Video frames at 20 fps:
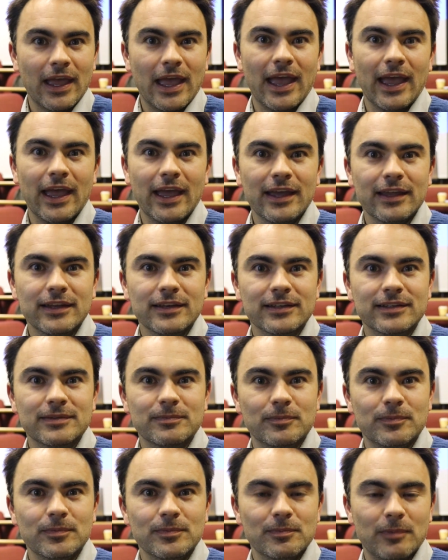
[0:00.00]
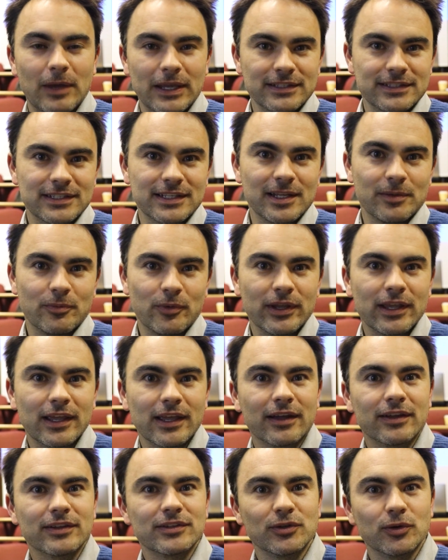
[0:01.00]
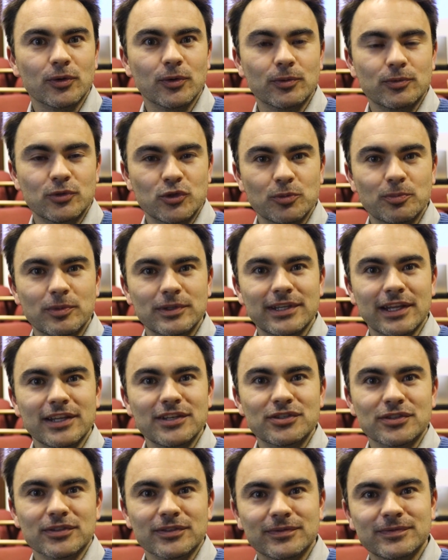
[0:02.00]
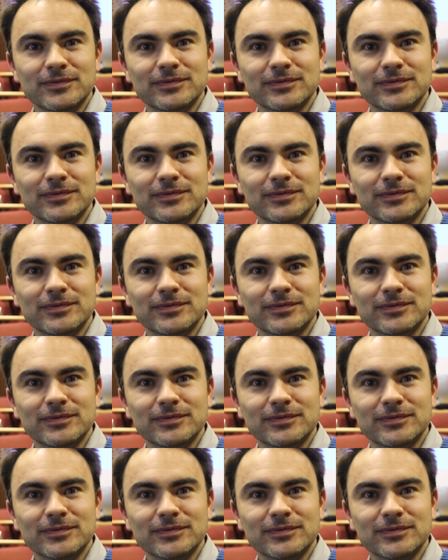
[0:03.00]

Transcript: and basically bringing out your true potential.